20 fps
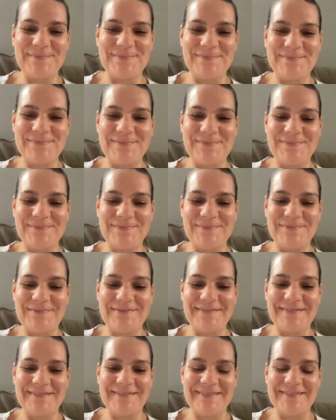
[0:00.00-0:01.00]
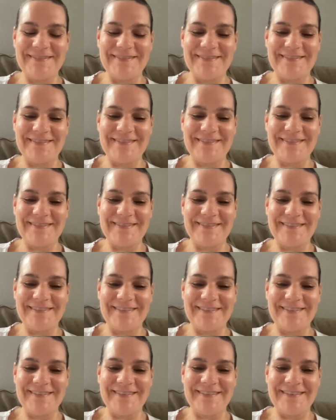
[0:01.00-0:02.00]

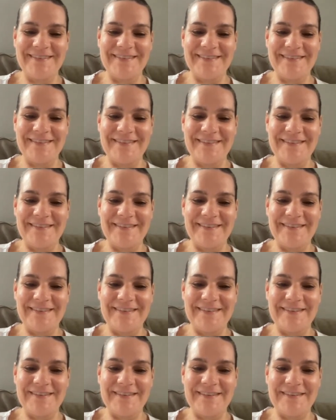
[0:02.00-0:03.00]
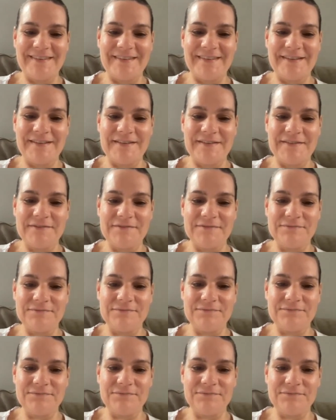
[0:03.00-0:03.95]
This person isn't speaking.